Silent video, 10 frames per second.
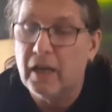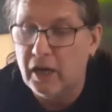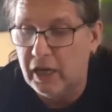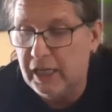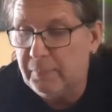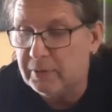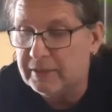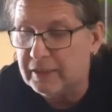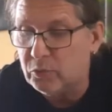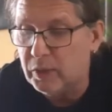uh,
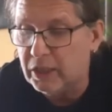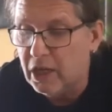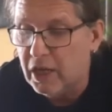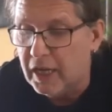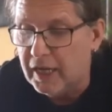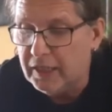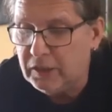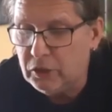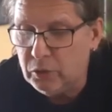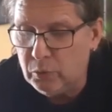Librans this week
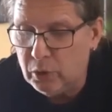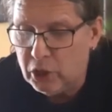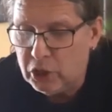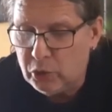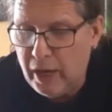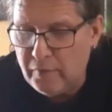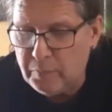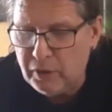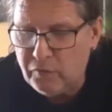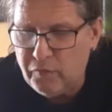is to to have a
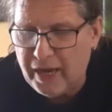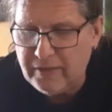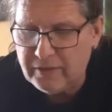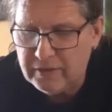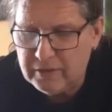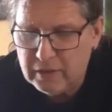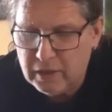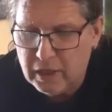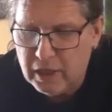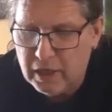bit of faith,
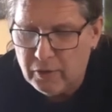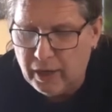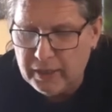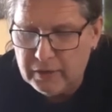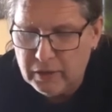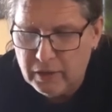right?